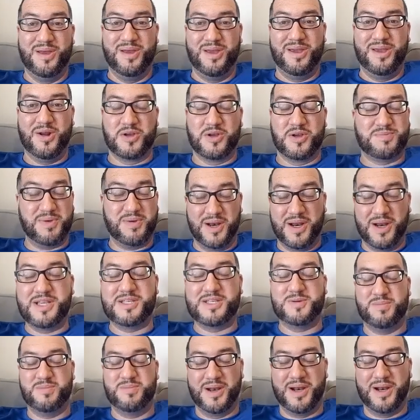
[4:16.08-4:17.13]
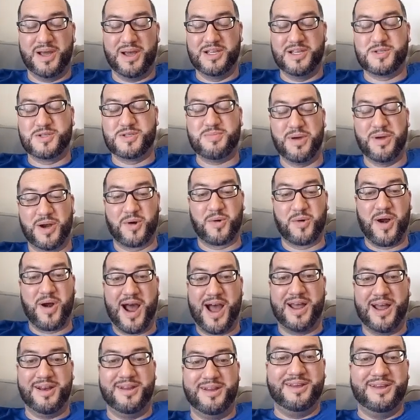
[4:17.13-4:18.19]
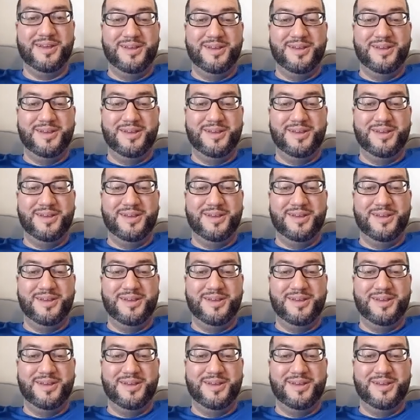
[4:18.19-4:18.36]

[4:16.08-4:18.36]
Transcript: it's been a ride.